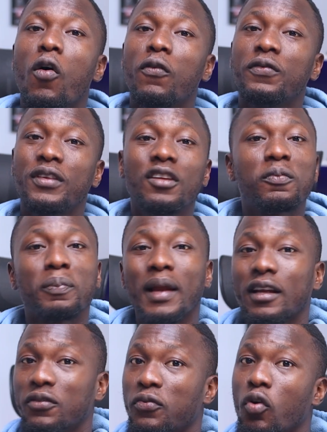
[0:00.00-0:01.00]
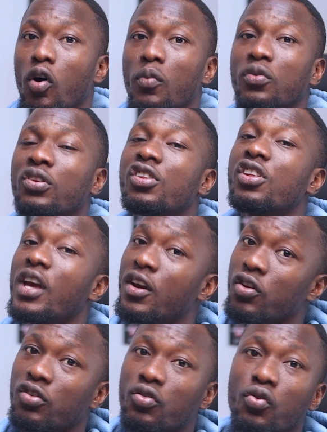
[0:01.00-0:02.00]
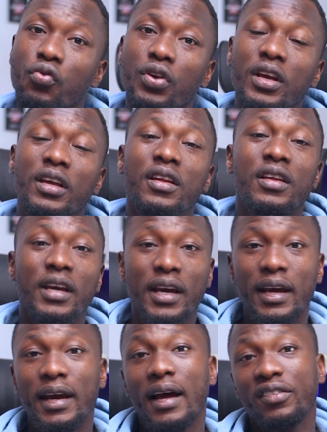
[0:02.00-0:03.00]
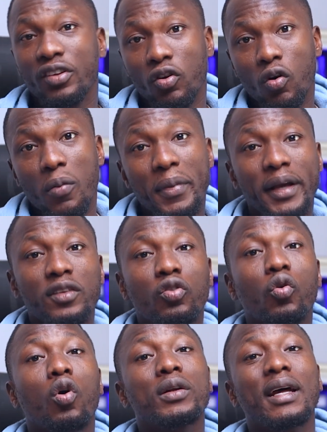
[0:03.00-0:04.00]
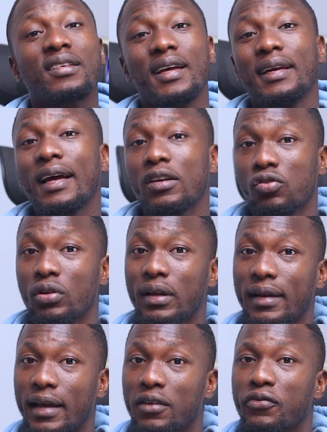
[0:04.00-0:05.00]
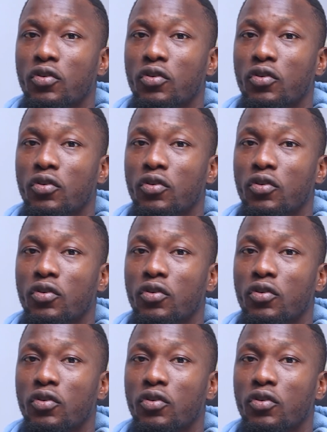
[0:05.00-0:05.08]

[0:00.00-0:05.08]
of these platforms, share your story here as a comment so others can actually learn